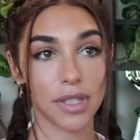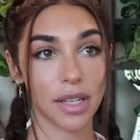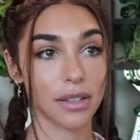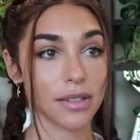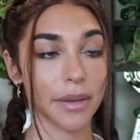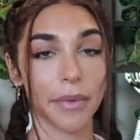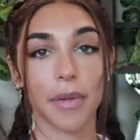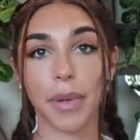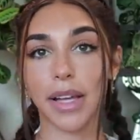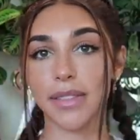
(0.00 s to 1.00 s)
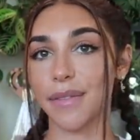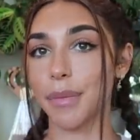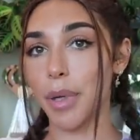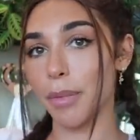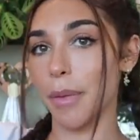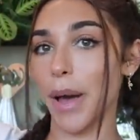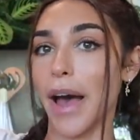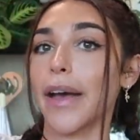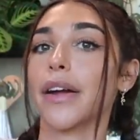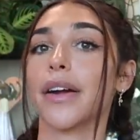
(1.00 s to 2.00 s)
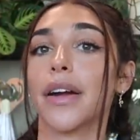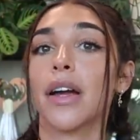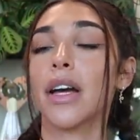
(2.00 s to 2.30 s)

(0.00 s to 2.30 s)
because some of the plants I have to put them up higher